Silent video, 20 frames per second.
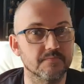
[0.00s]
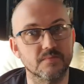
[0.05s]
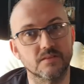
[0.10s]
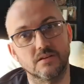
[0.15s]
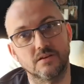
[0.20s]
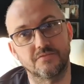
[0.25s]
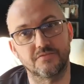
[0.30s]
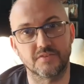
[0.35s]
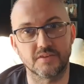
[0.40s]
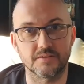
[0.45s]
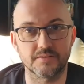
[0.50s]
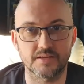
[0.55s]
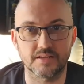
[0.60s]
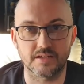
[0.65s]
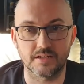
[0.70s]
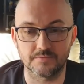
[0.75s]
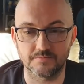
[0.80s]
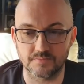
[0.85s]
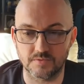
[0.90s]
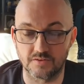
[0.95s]
Off you, you
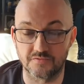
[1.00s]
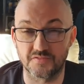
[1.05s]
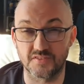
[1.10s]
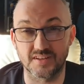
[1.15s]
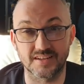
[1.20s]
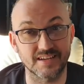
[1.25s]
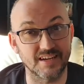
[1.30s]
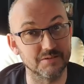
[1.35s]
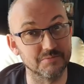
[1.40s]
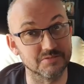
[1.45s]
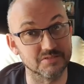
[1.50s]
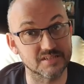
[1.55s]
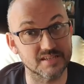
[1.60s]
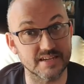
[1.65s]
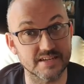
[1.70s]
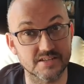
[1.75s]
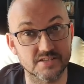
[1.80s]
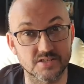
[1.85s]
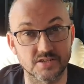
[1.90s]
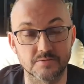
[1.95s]
know, off you go. We'll
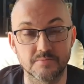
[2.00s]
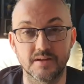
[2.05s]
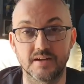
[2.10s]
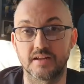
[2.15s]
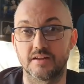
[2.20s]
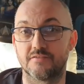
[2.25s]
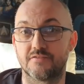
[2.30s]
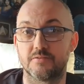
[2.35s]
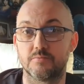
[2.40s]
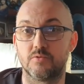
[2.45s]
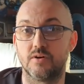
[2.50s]
take two million from